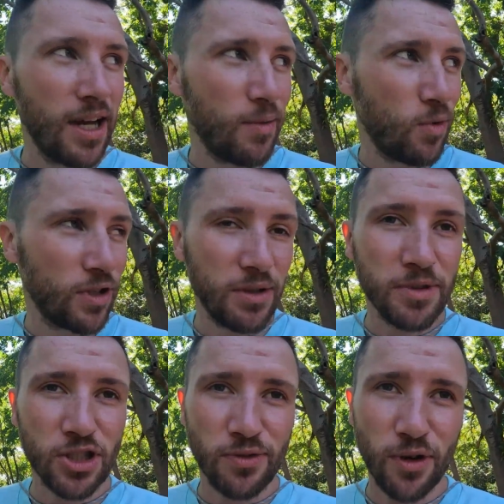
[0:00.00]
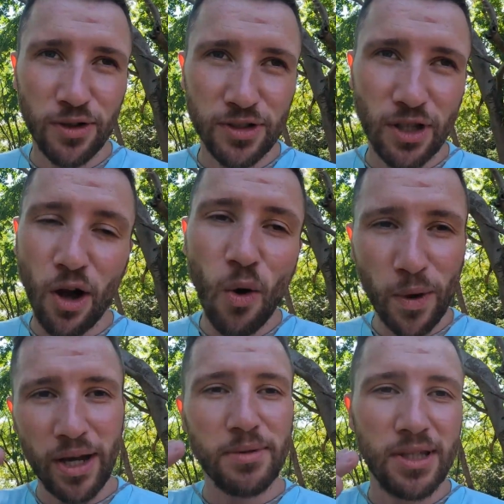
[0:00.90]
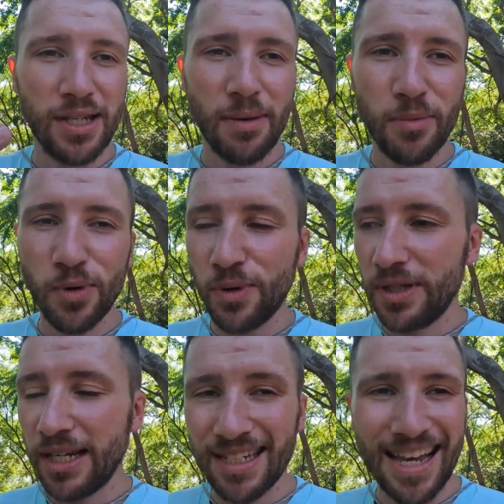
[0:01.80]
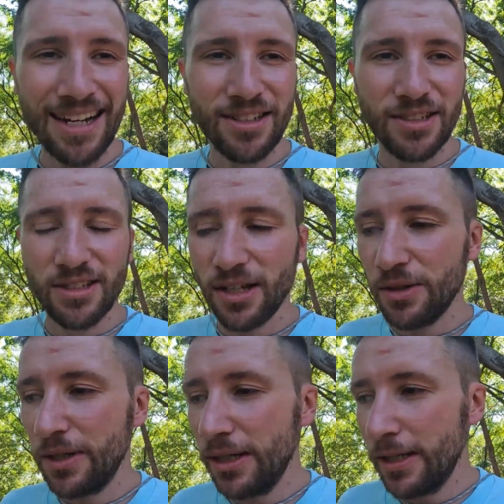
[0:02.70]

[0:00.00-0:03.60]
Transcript: and one of them has just followed us the whole way up to the temple and then attacked us. So